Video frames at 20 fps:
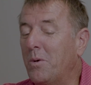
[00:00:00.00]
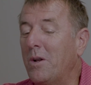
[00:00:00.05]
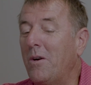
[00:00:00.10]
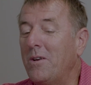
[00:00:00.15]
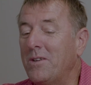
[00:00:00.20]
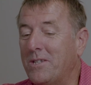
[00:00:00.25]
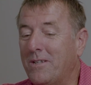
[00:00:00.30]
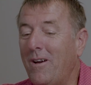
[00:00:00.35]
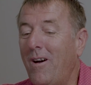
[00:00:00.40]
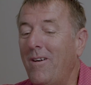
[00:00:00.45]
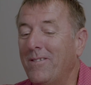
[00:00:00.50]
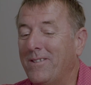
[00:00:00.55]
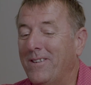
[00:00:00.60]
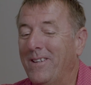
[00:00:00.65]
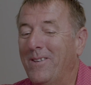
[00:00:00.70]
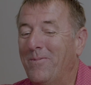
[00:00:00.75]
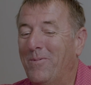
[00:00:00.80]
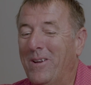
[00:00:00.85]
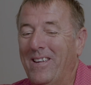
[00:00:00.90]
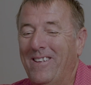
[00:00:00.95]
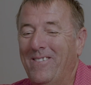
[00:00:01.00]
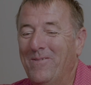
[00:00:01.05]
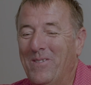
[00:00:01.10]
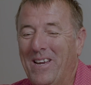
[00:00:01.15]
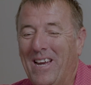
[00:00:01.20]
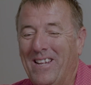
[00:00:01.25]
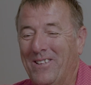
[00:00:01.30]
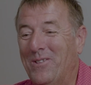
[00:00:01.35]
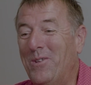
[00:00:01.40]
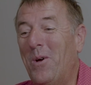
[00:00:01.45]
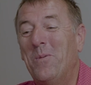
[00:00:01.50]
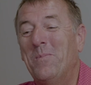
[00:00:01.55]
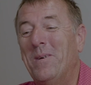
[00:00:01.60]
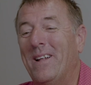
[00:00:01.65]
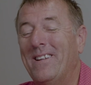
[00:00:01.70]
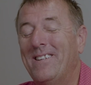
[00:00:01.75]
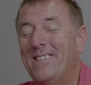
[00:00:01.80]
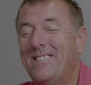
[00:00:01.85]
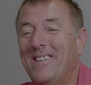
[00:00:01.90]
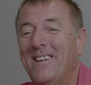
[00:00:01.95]
So when I started, we had
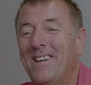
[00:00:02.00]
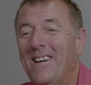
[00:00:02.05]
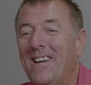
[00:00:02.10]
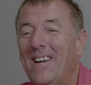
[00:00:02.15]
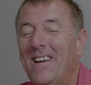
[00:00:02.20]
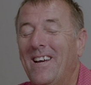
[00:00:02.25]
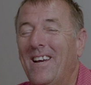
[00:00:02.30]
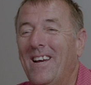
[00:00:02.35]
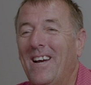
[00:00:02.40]
no manager,